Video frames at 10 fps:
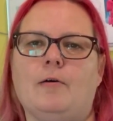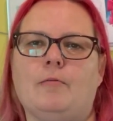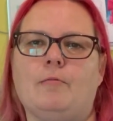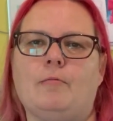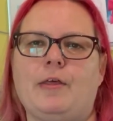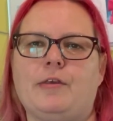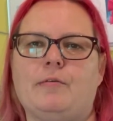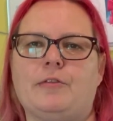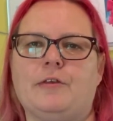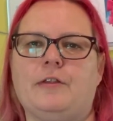whether you
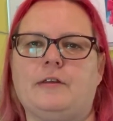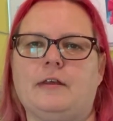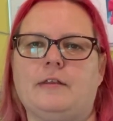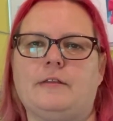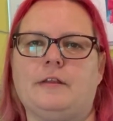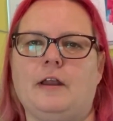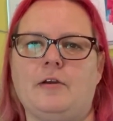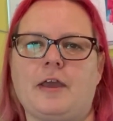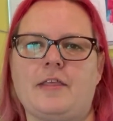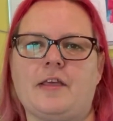wanted the
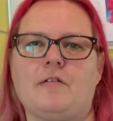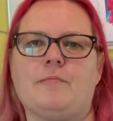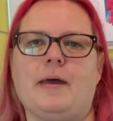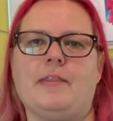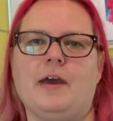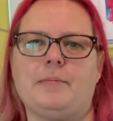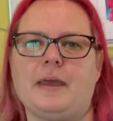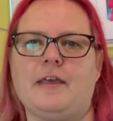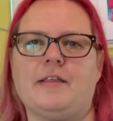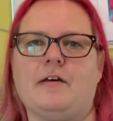lowercase alphabet, the
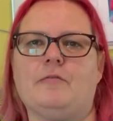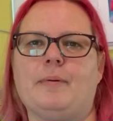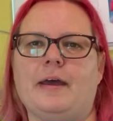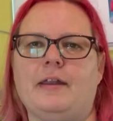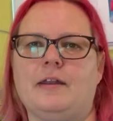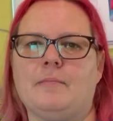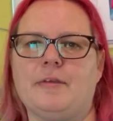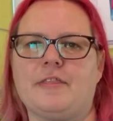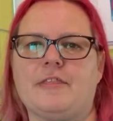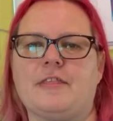uppercase alphabet,
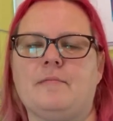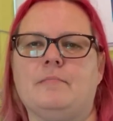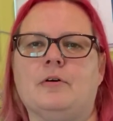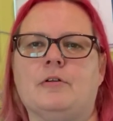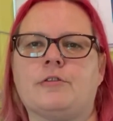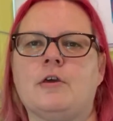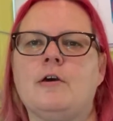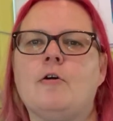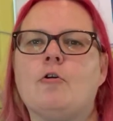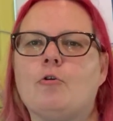numbers and symbols,
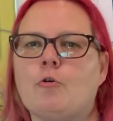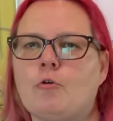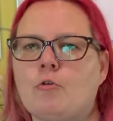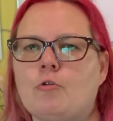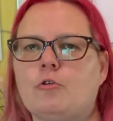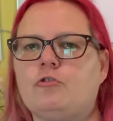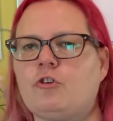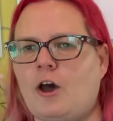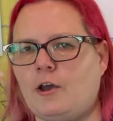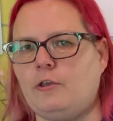or
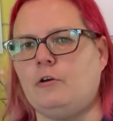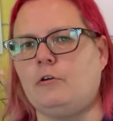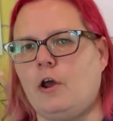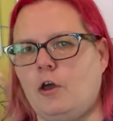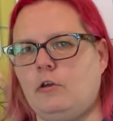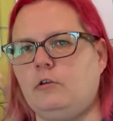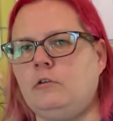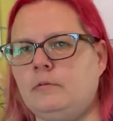chart your own,